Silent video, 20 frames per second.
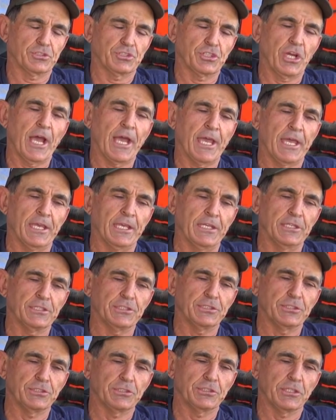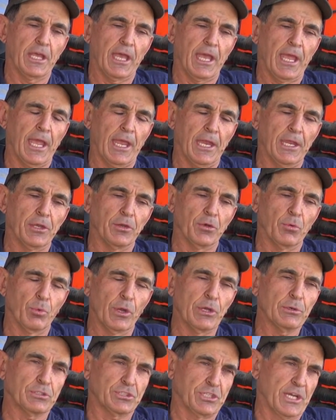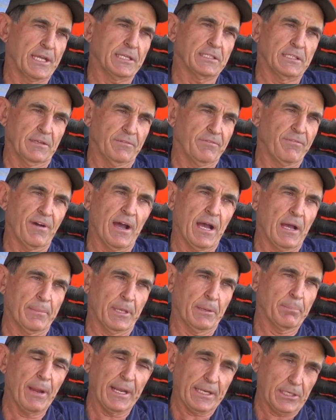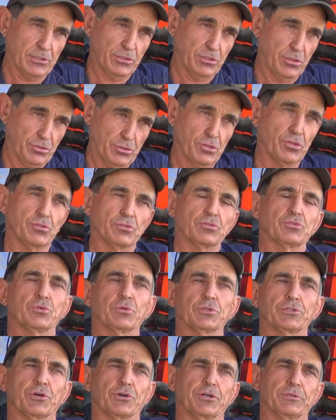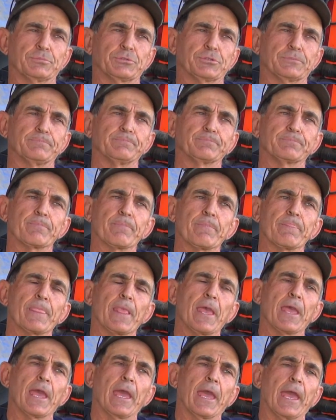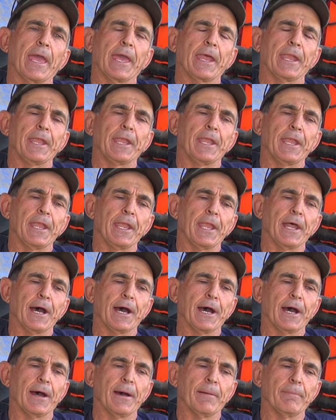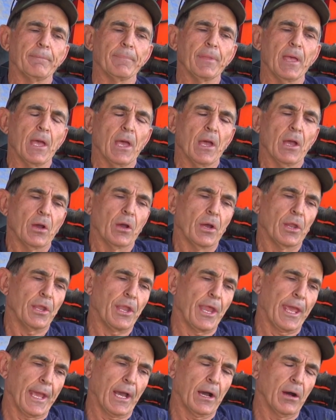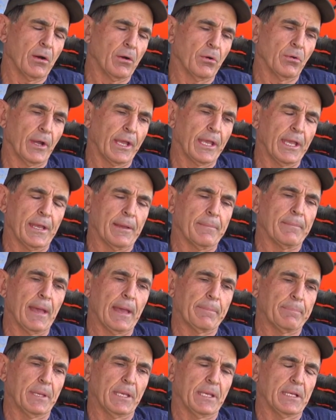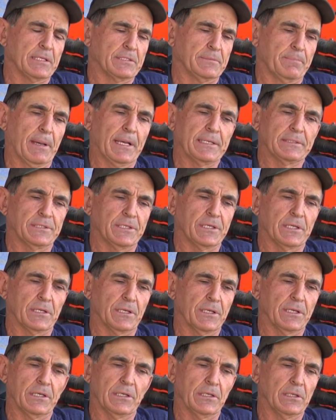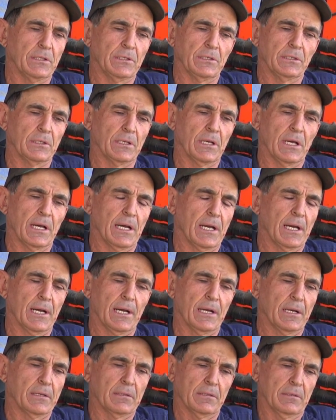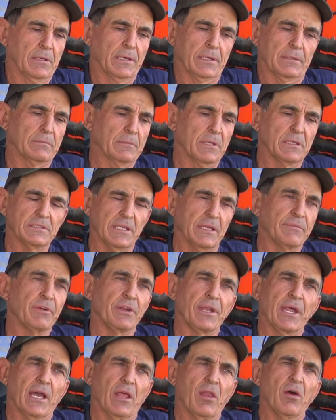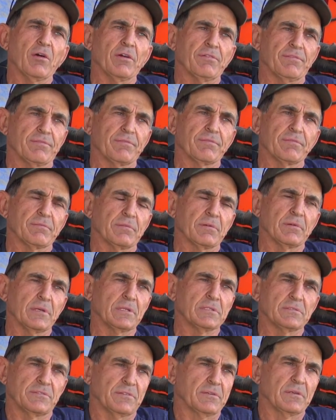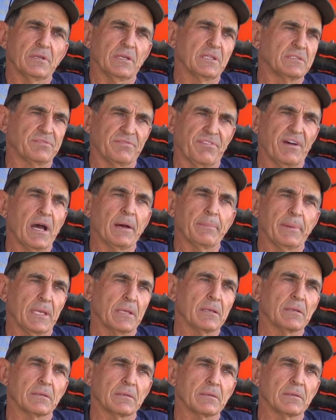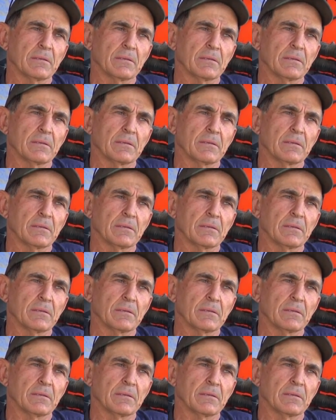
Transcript: changed and we were changing farming practice to suit the soil types. And now EM mapping is basically like it's everyday life. It's farming.